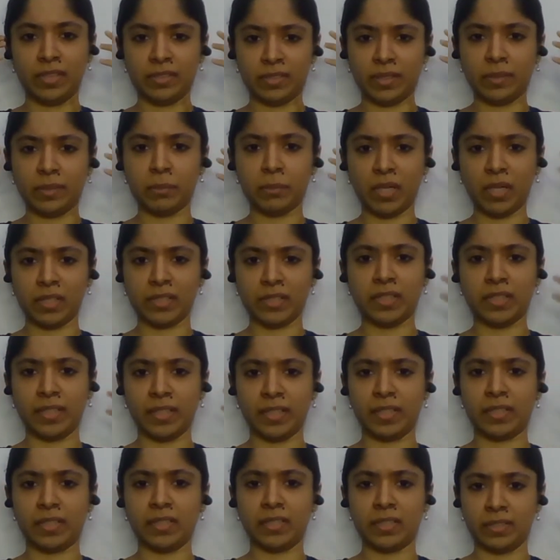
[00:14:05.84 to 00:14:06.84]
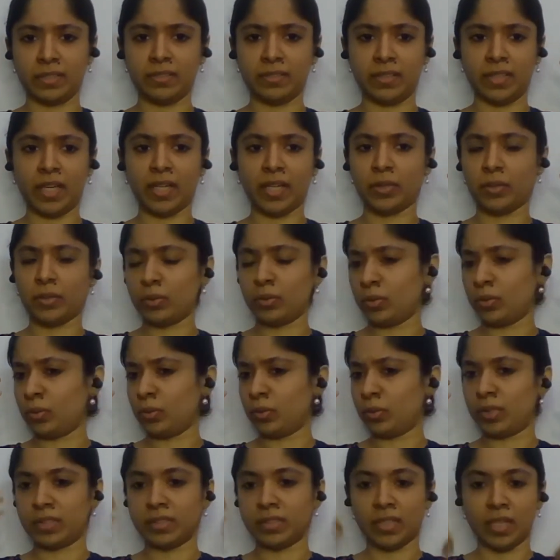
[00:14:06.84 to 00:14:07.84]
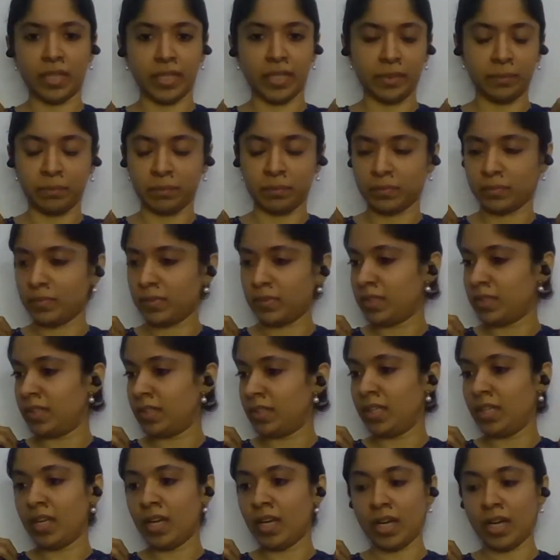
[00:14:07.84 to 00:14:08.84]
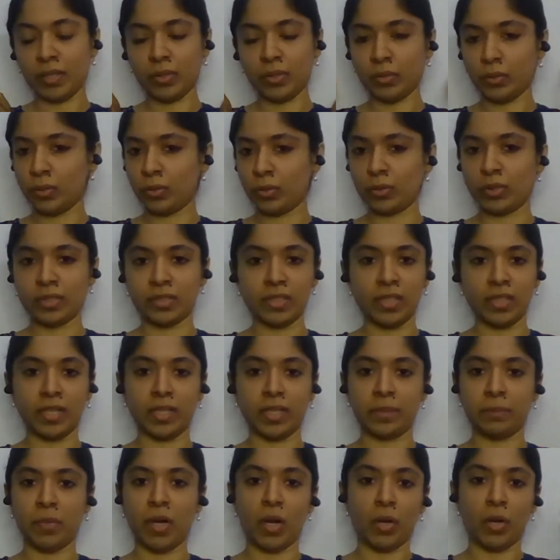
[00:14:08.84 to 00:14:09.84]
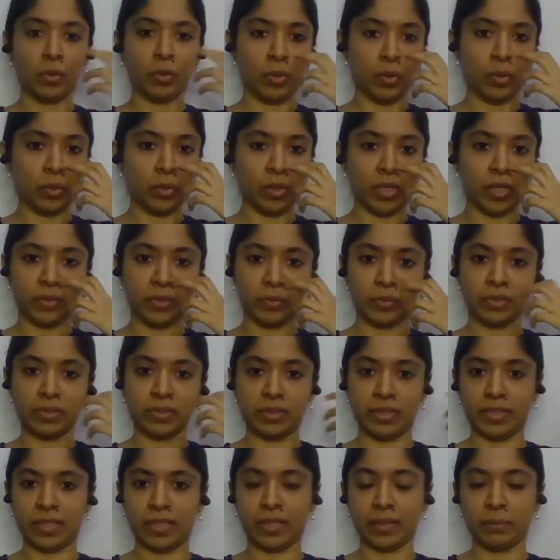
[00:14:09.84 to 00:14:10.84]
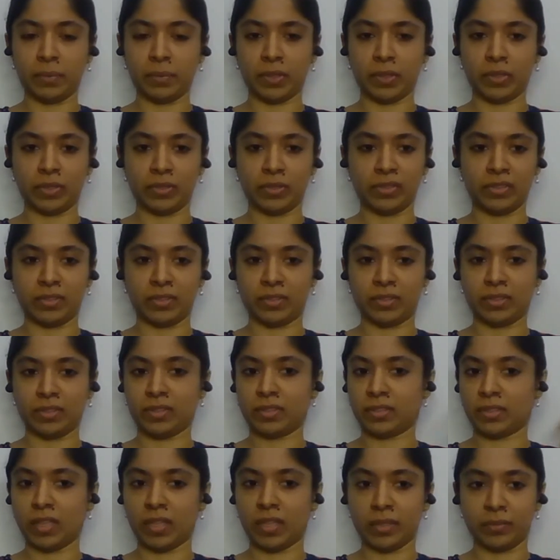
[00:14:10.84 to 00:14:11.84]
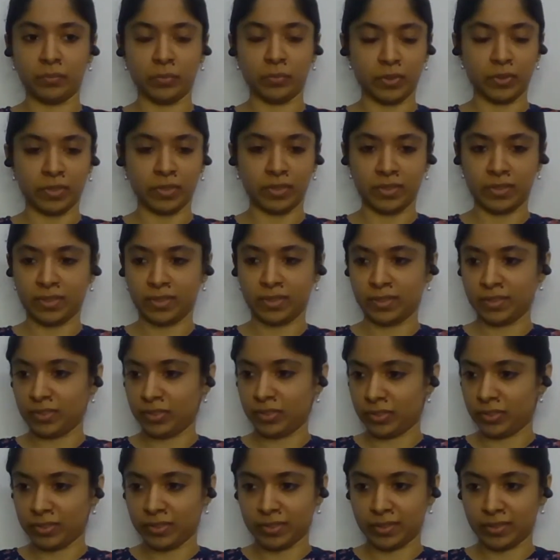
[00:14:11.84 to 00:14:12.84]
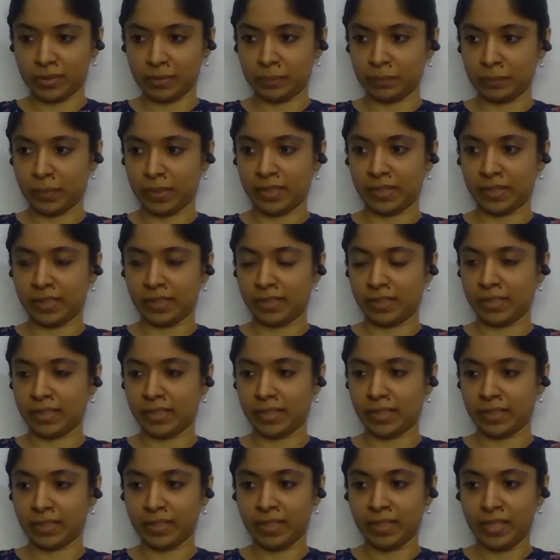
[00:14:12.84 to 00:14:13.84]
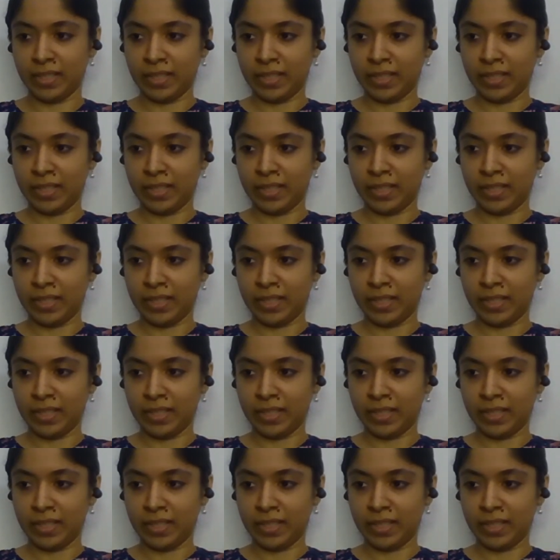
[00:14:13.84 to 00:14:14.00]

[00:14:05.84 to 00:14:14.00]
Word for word: simultaneously. I don't know the time. I don't know the time how long I was there because time was just completely like